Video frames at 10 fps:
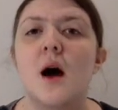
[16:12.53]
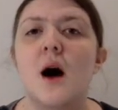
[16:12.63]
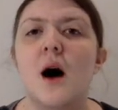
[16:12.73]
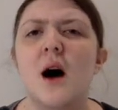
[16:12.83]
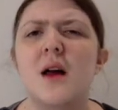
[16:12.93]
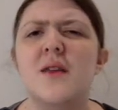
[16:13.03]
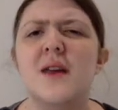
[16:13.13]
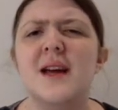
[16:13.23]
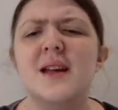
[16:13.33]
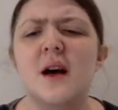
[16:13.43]
I
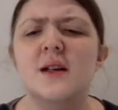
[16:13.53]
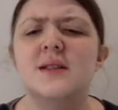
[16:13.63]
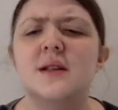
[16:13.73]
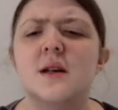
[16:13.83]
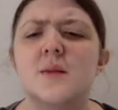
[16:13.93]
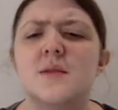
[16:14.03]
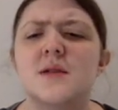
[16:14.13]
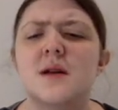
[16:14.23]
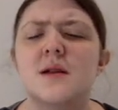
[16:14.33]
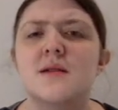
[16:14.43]
think in our
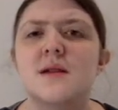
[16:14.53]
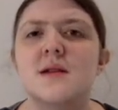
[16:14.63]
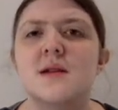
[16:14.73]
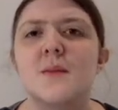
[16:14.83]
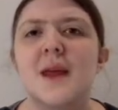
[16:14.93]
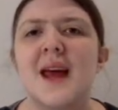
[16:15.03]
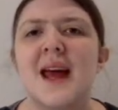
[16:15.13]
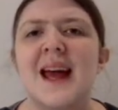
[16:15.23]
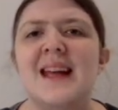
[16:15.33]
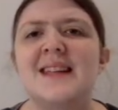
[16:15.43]
circumstances
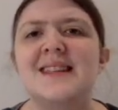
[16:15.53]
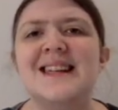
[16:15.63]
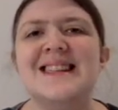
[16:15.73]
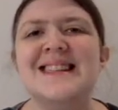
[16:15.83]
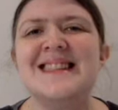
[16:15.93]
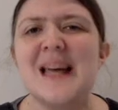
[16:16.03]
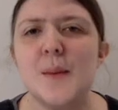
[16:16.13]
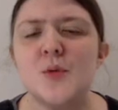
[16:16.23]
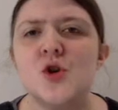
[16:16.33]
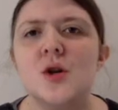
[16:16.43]
it is
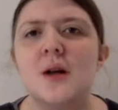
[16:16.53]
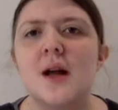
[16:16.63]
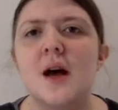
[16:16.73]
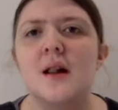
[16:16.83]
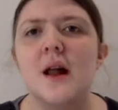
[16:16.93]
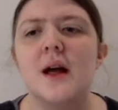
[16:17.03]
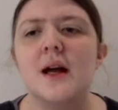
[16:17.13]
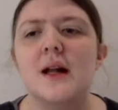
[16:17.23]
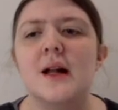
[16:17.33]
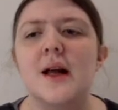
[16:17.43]
exceptionally
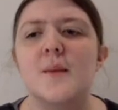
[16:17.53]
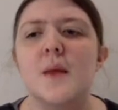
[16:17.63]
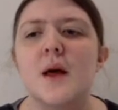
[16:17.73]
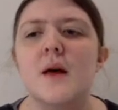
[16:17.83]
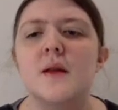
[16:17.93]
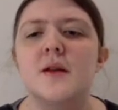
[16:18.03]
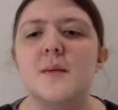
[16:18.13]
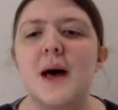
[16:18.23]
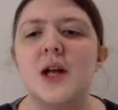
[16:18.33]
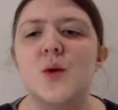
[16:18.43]
unlikely that
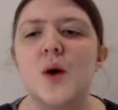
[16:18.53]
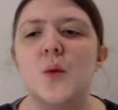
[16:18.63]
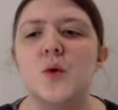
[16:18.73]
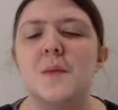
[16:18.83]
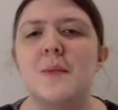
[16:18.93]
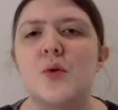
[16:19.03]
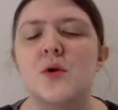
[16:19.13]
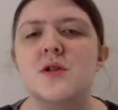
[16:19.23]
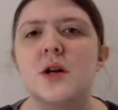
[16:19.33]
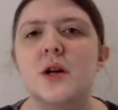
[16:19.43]
Emmanuel would be
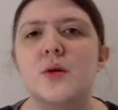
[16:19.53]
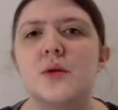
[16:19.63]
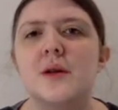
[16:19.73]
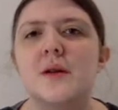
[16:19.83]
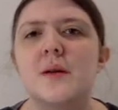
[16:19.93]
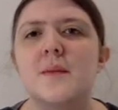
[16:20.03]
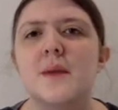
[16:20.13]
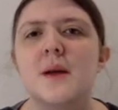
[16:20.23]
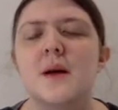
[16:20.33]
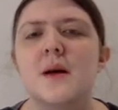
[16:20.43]
prosecuted.
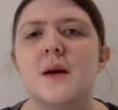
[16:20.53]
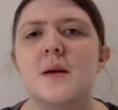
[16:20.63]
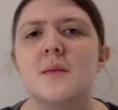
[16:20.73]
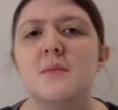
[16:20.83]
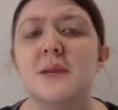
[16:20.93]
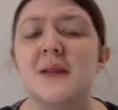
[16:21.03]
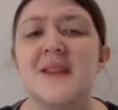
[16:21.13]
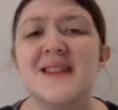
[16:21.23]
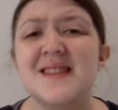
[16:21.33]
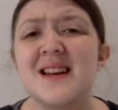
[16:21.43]
But
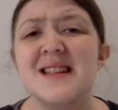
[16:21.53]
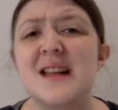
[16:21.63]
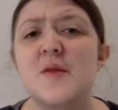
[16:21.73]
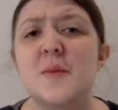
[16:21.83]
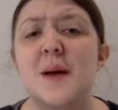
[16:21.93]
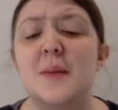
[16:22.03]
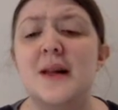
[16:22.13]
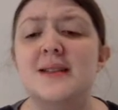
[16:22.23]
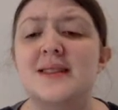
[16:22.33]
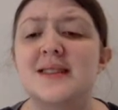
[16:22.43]
this does leave people
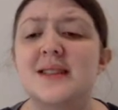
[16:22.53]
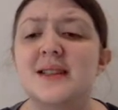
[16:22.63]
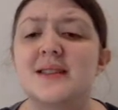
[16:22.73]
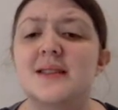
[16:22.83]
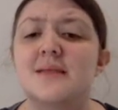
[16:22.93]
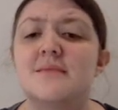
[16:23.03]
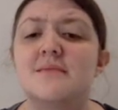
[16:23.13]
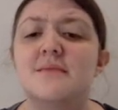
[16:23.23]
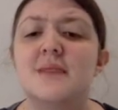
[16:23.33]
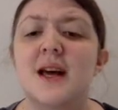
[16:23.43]
uncertain.
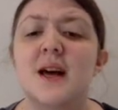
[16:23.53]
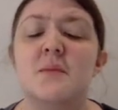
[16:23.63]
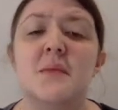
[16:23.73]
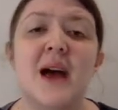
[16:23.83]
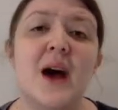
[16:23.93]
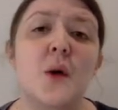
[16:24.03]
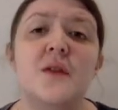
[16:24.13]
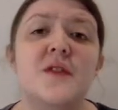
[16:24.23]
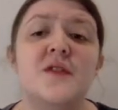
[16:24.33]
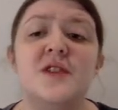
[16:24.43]
How are
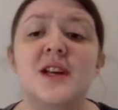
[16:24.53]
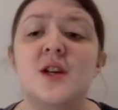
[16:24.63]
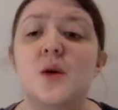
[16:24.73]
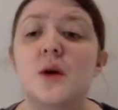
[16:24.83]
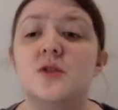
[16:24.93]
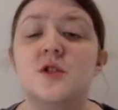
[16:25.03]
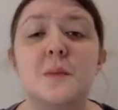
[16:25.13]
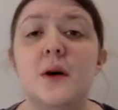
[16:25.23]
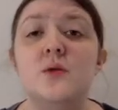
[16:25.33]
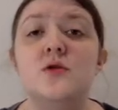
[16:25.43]
15-year-olds
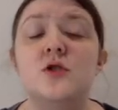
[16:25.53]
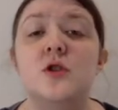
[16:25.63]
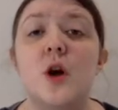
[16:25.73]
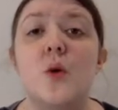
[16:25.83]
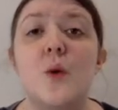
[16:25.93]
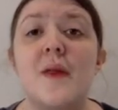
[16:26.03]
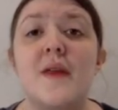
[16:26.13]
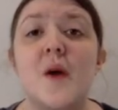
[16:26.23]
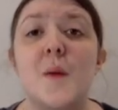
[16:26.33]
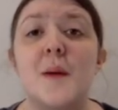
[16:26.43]
supposed to know whether they
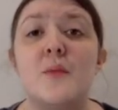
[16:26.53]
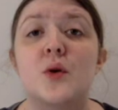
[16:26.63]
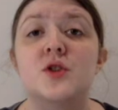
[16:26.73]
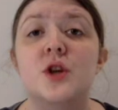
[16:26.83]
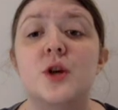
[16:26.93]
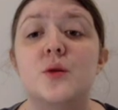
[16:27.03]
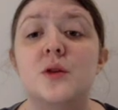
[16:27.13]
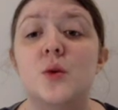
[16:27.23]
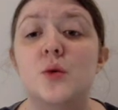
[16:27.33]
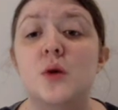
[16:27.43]
will be prosecuted
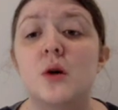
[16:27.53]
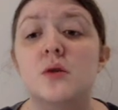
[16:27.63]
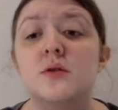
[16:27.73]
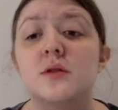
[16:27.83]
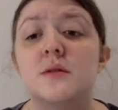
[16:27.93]
or not?